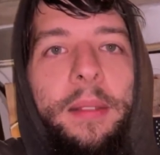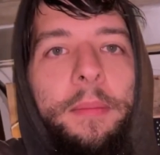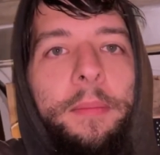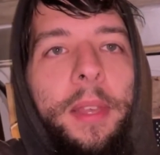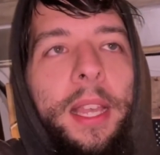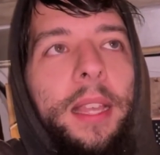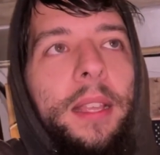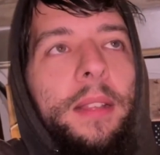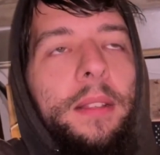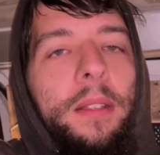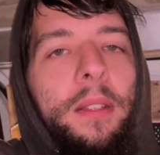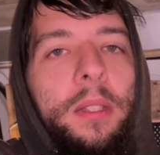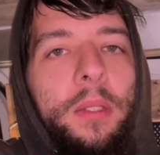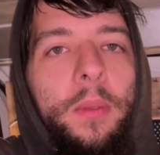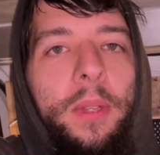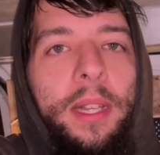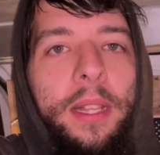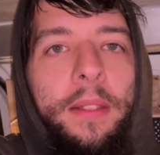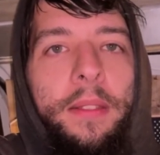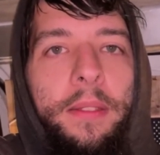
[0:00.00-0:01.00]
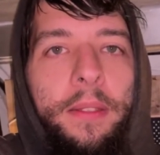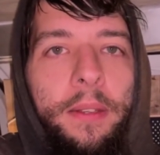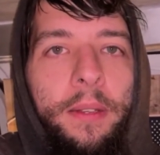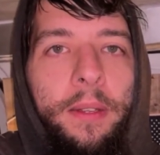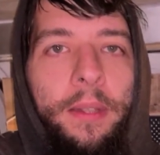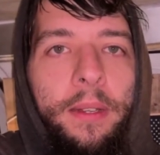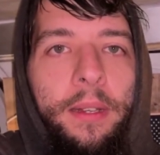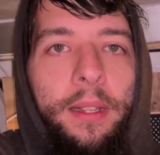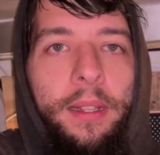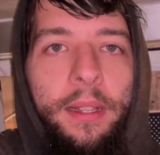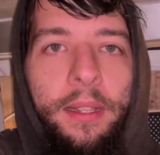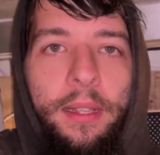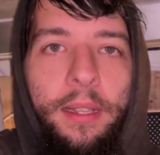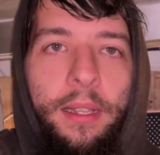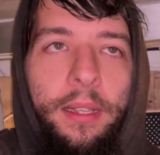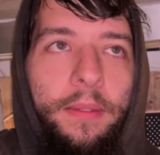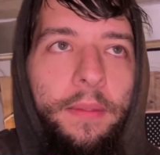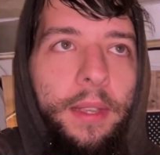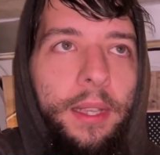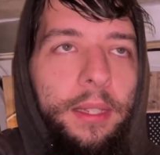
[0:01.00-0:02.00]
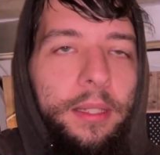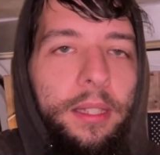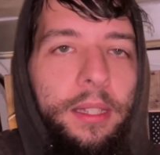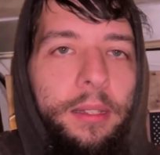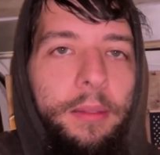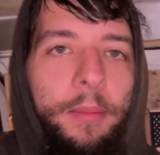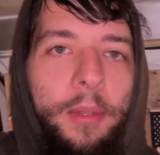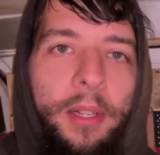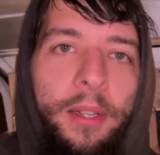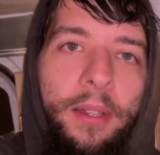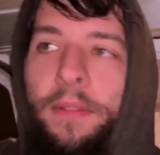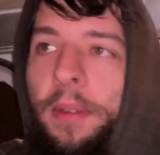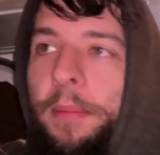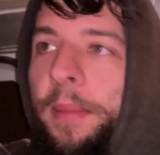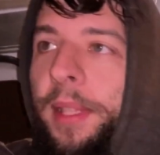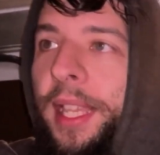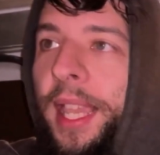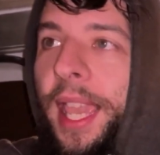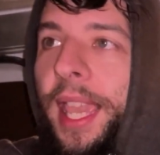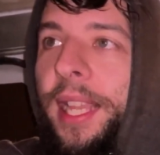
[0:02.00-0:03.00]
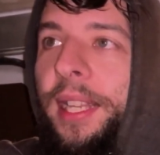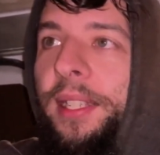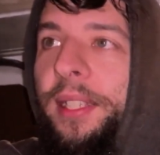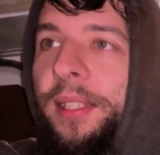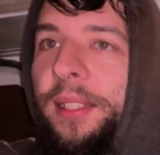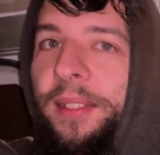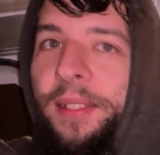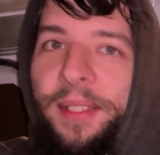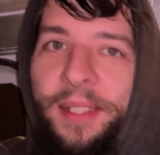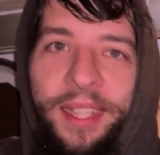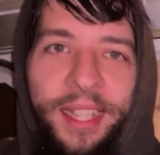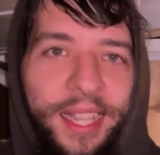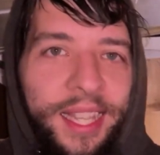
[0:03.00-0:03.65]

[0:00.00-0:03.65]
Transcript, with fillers: back on the 23rd of October from the cages.